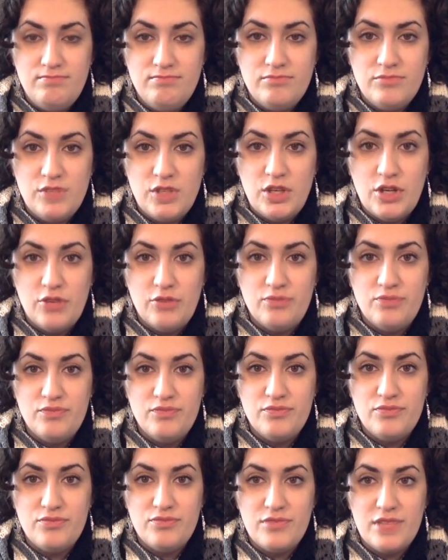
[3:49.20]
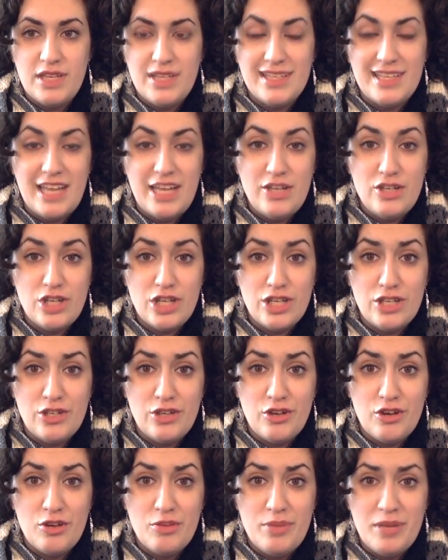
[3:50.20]
you know, engaging in
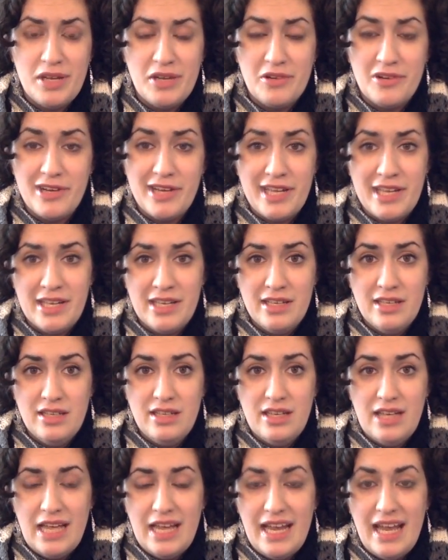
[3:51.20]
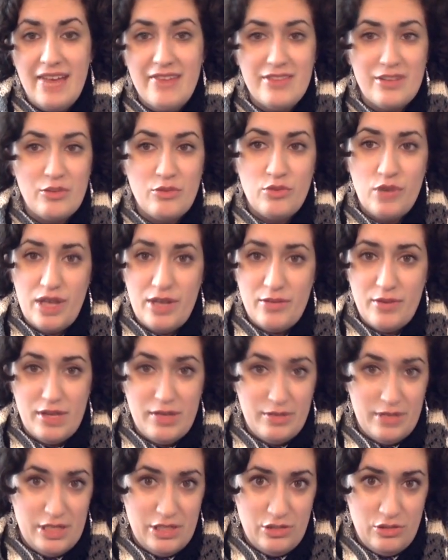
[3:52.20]
yarn piggery and having way, way,
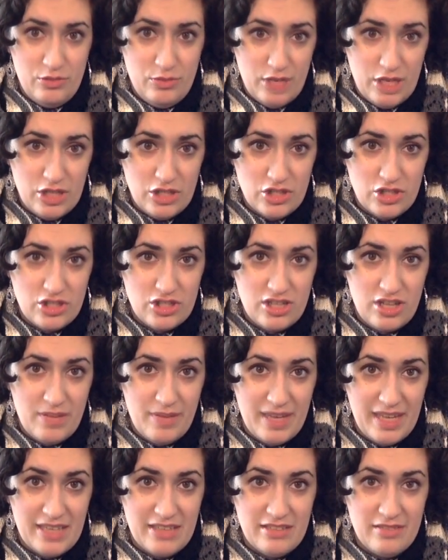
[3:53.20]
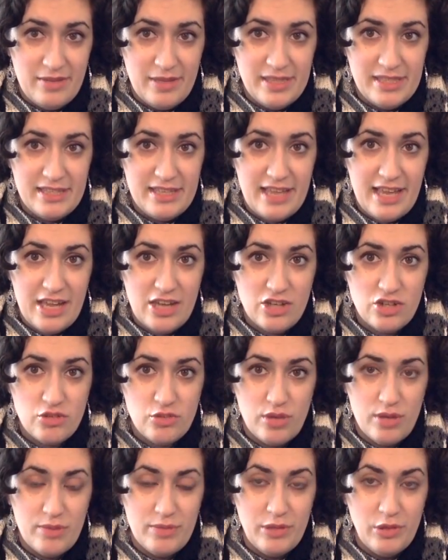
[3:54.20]
way too much coming into my stash
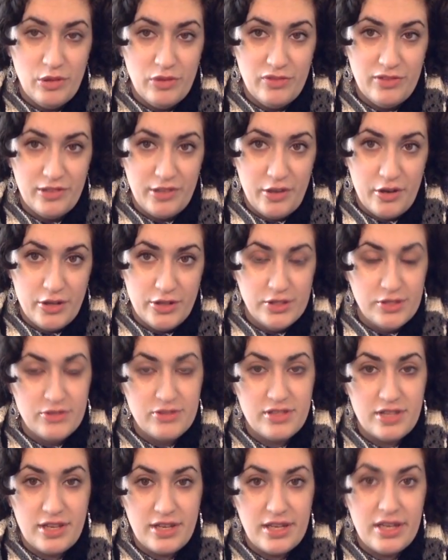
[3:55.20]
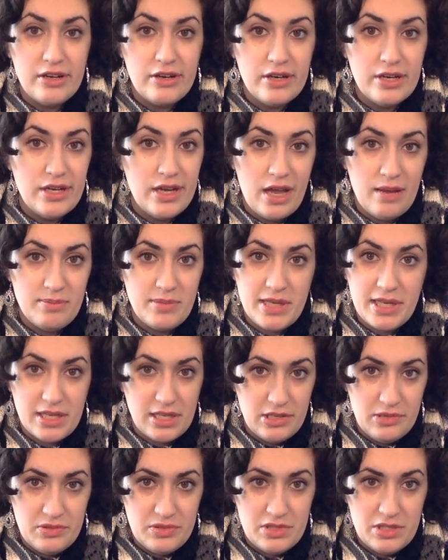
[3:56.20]
while beautiful yarns are sitting here and not being
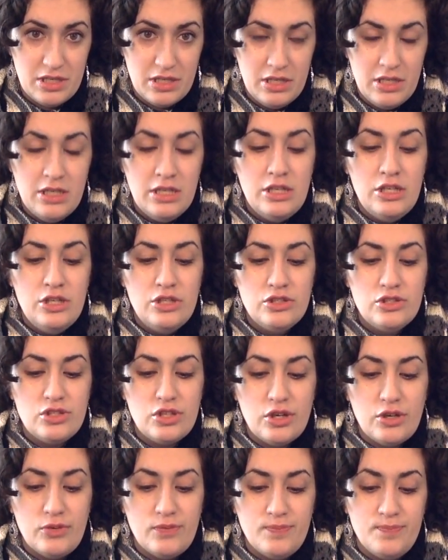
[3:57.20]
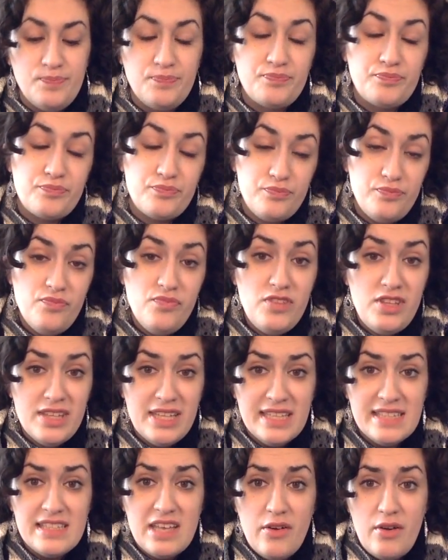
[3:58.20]
used. So
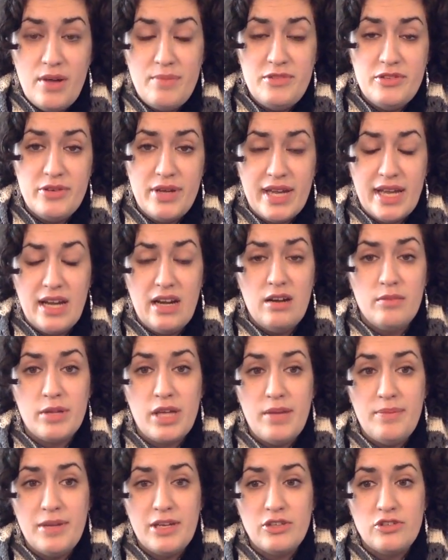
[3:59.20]
that's how I'm doing it, and I'm keeping